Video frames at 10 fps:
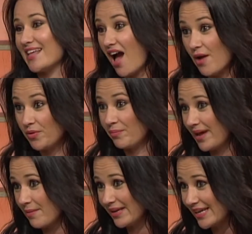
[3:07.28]
that I wouldn't be
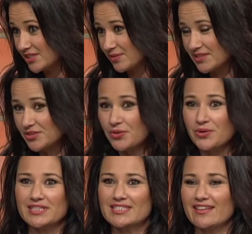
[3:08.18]
able to get to as a
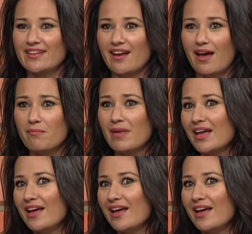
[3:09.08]
tourist. And then I'm